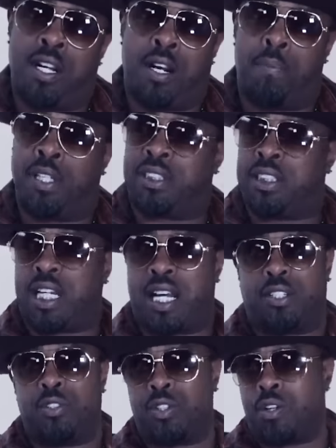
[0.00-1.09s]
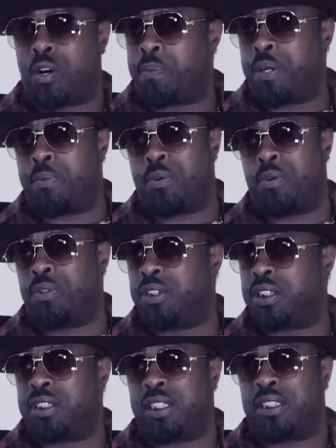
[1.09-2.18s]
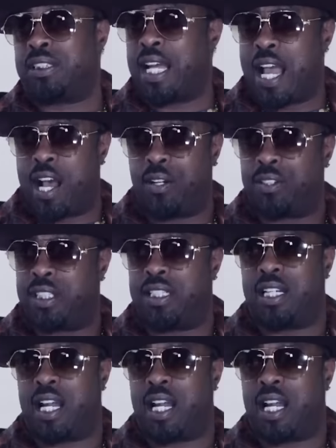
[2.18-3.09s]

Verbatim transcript: a bunch of like New York people just astounded,